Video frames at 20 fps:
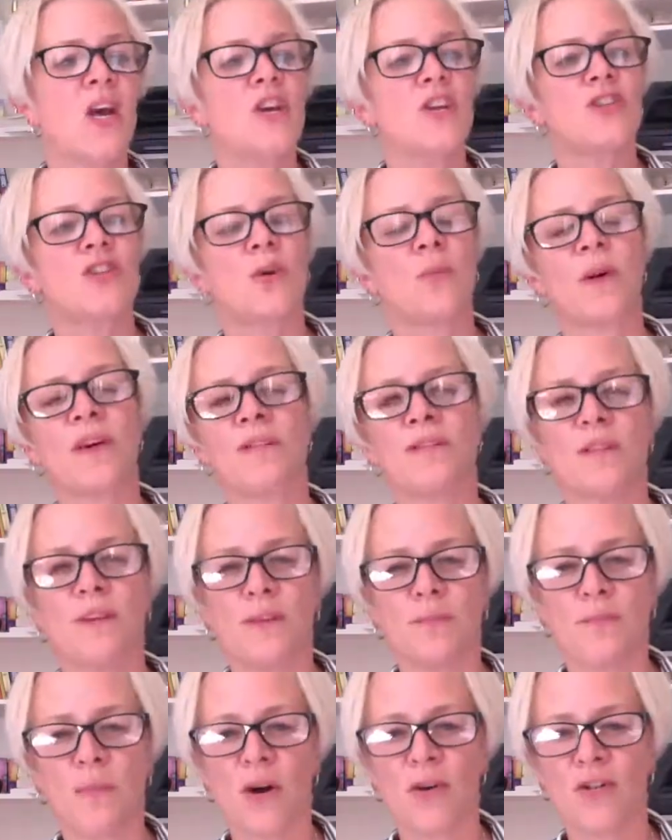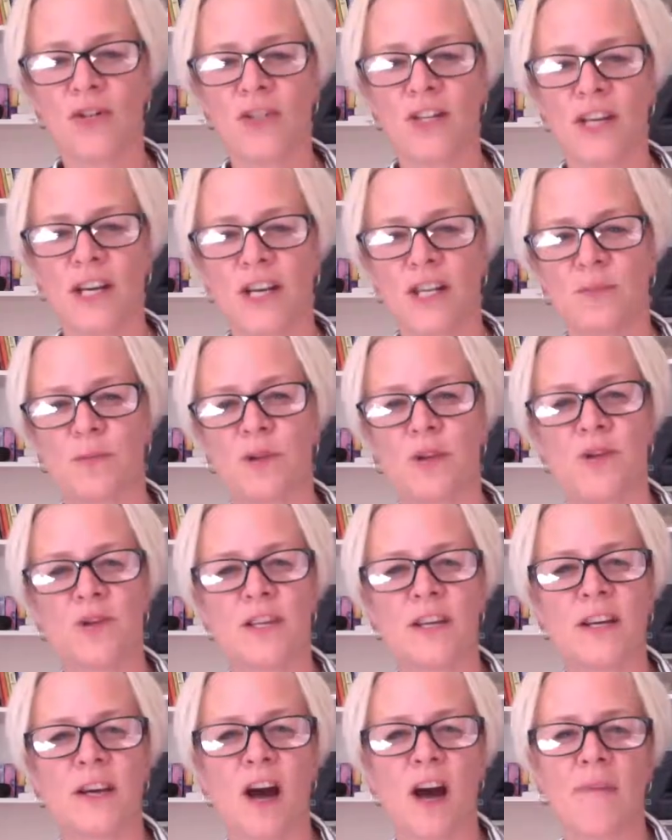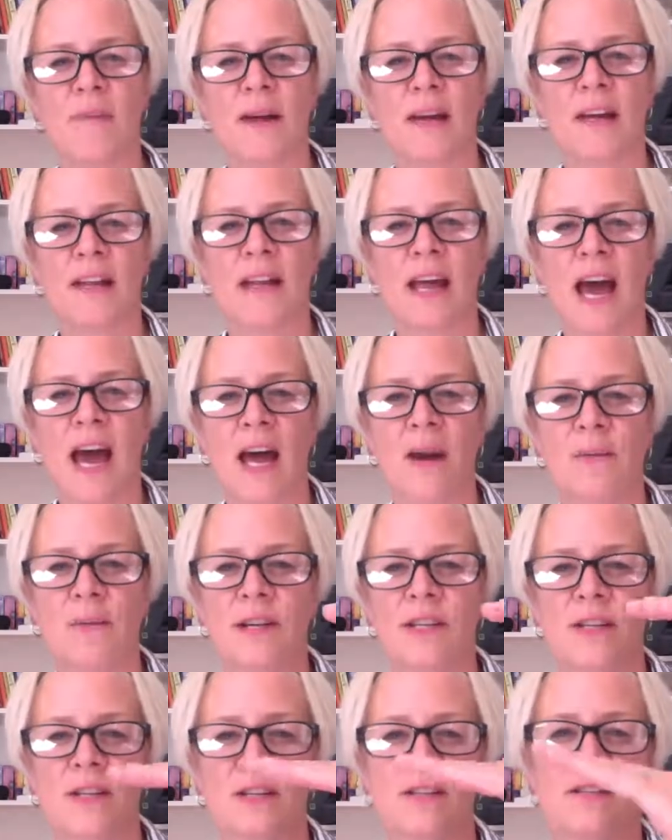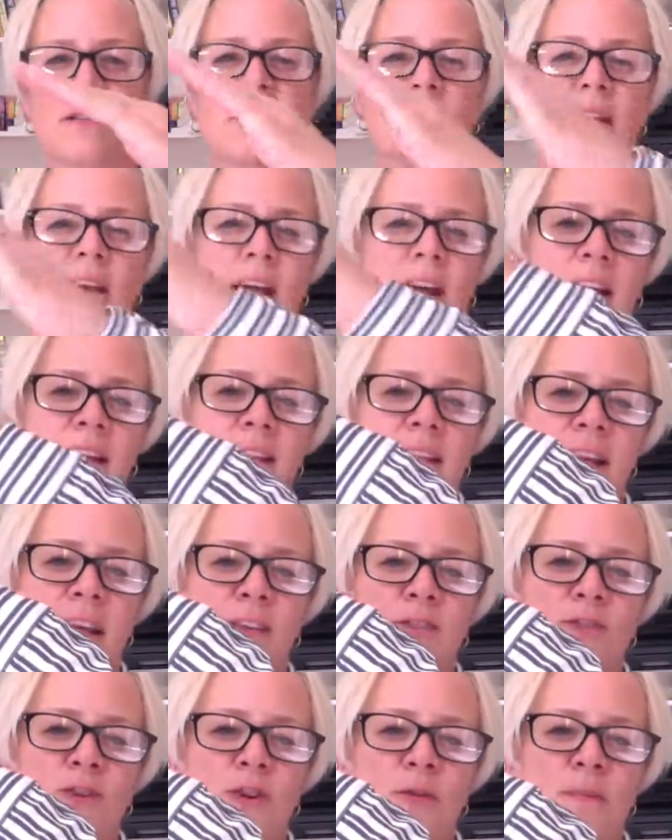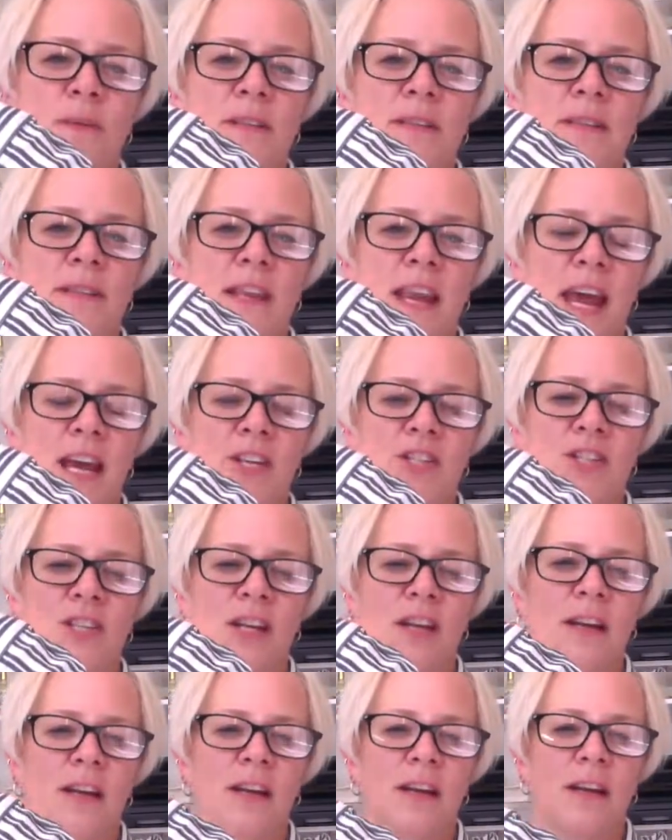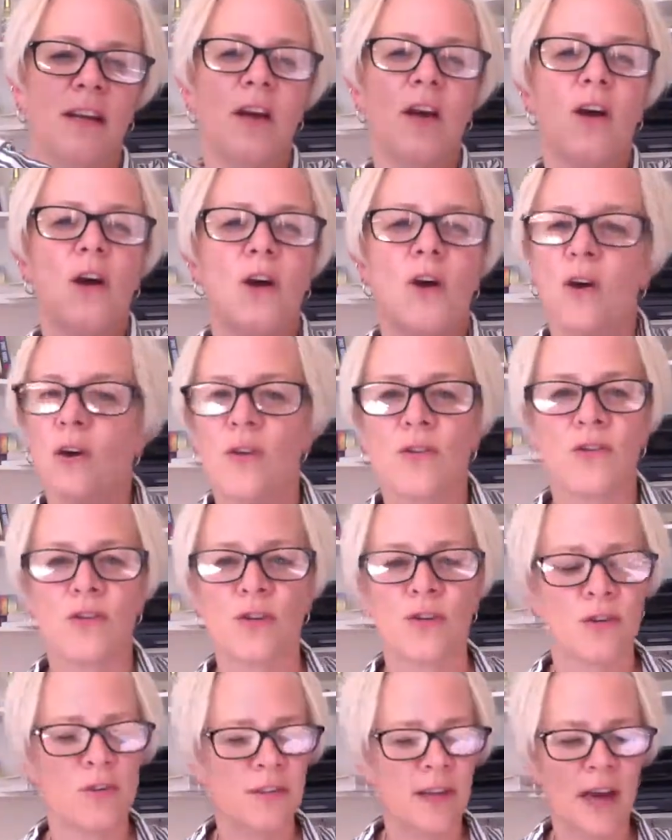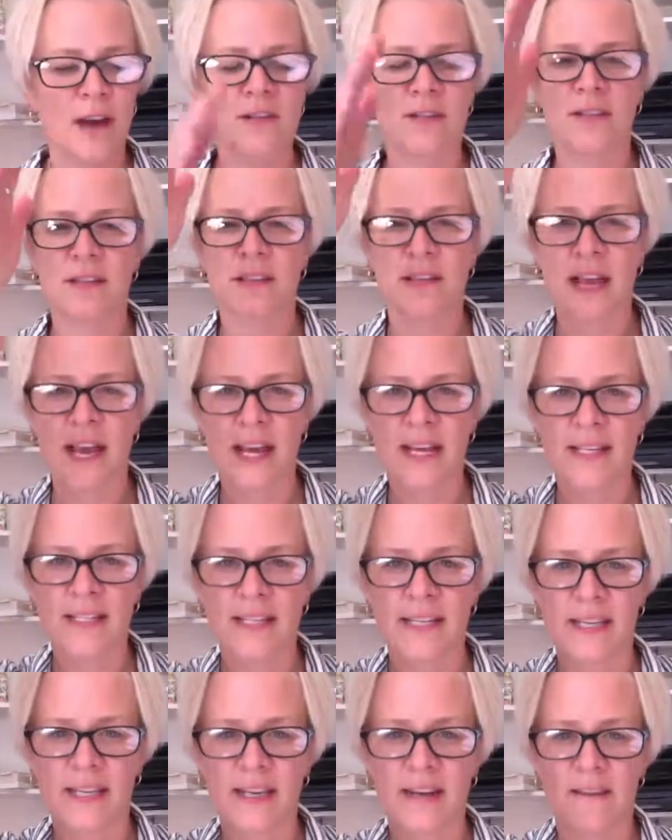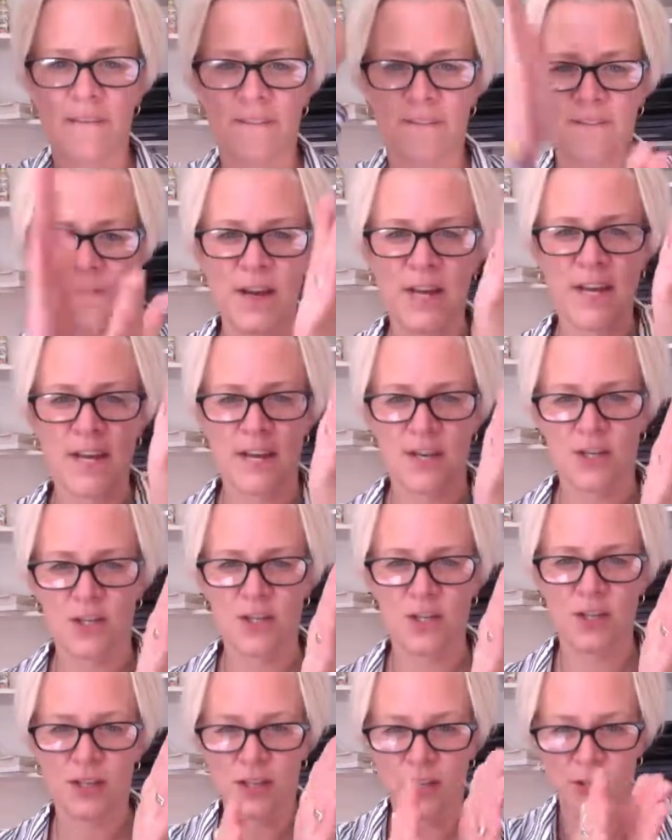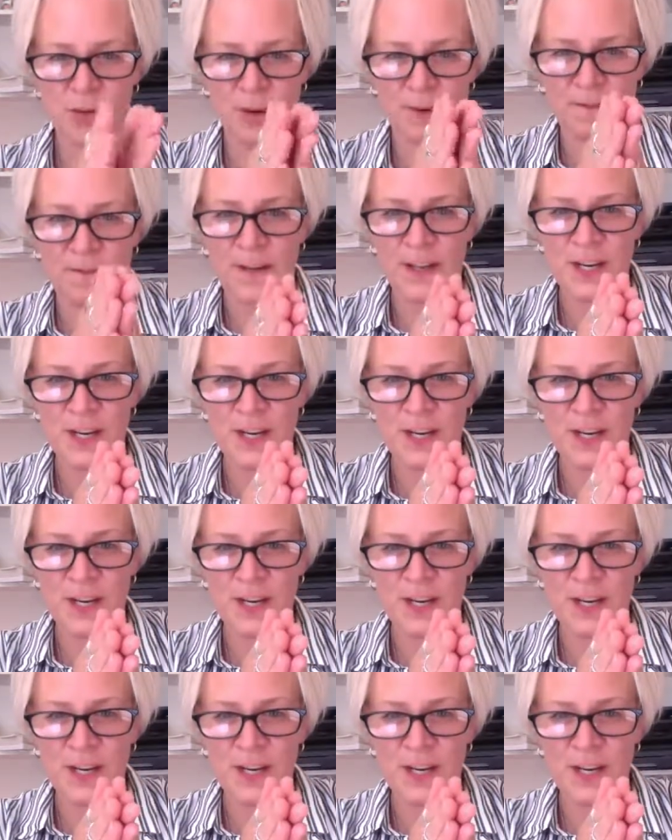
So with most years, we usually come in and we just, like I say, scoop into the next year. 2018 finished. So it